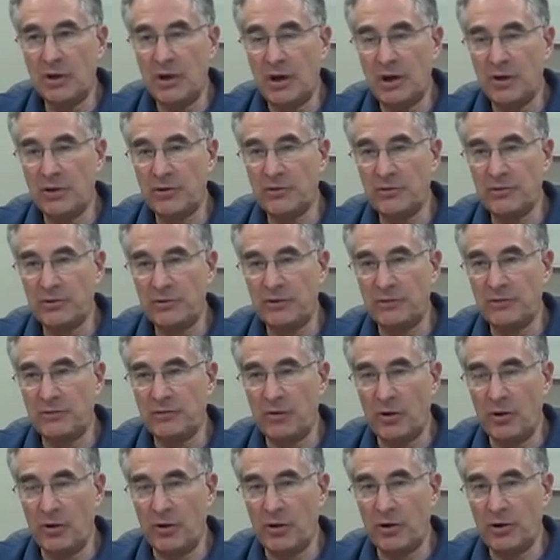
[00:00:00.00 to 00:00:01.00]
Under the
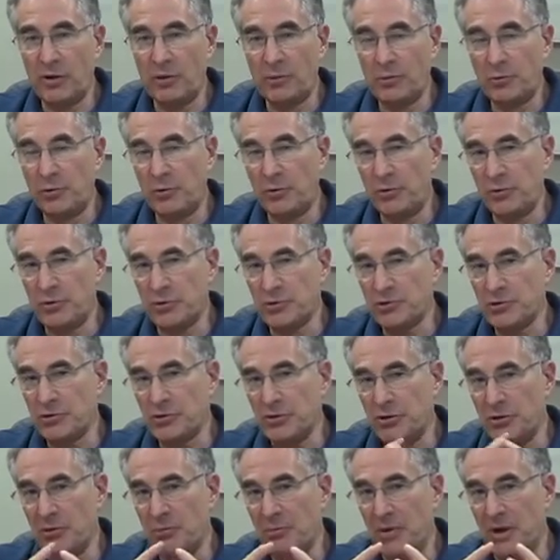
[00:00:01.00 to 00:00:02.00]
Florida
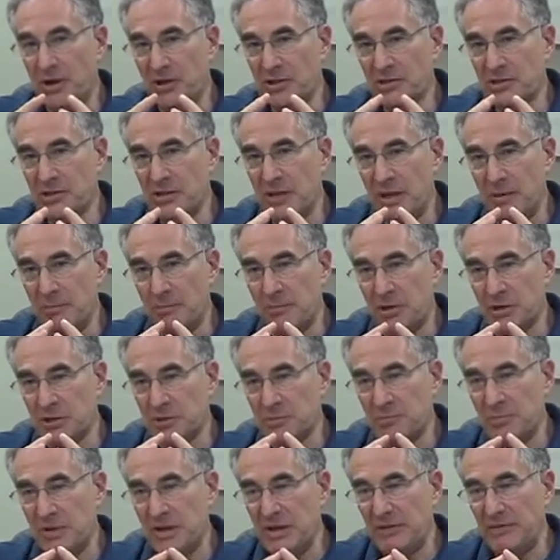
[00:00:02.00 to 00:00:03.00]
rules, in
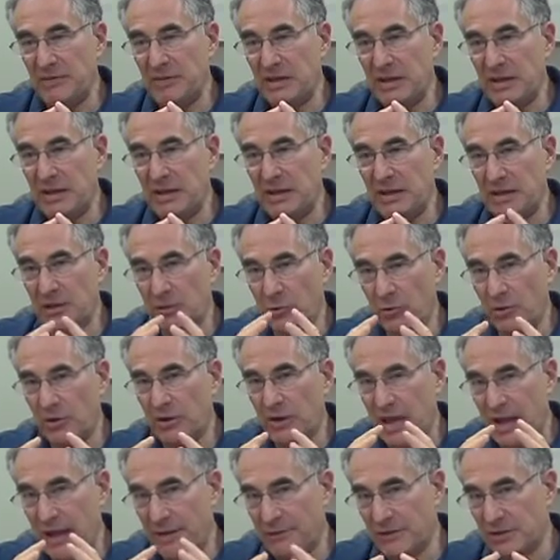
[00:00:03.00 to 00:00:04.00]

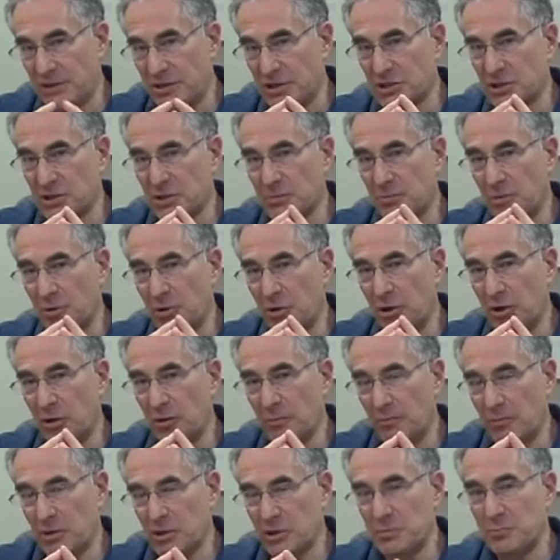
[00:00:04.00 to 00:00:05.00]
order to have a
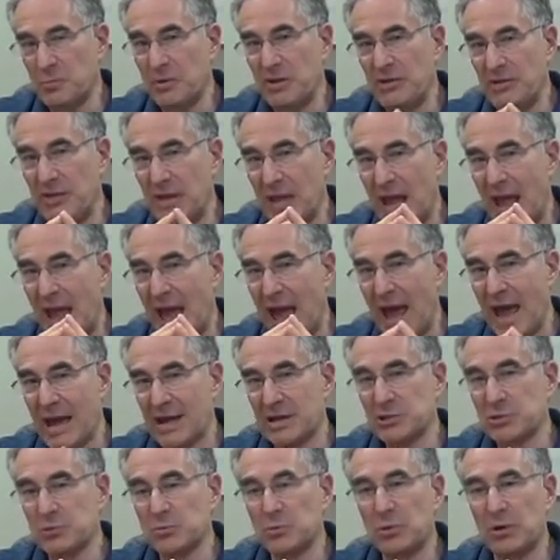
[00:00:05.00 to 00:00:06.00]
testimonial, it must be the
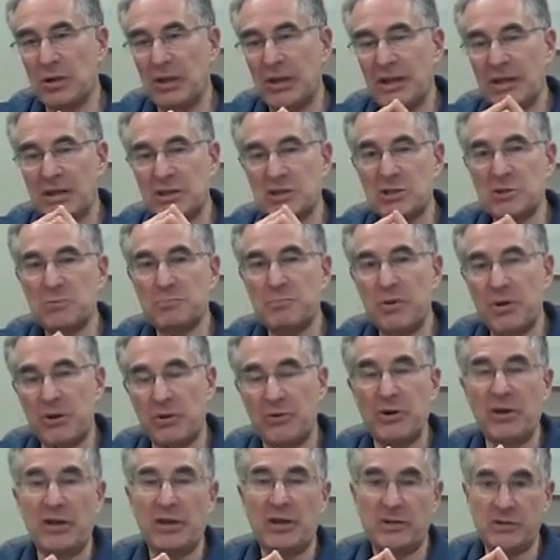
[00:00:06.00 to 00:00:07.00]
actual
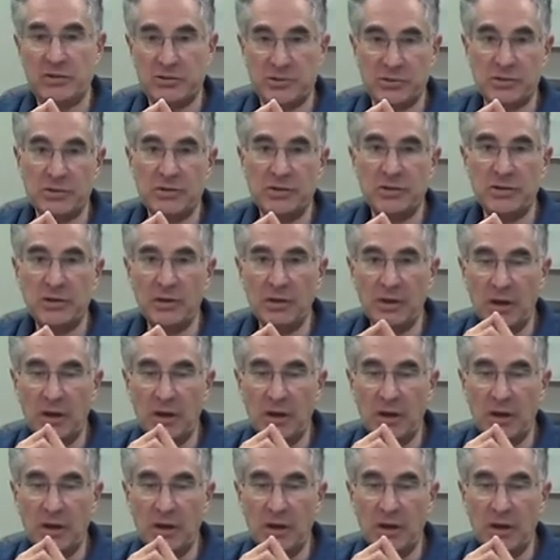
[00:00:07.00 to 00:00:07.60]
experience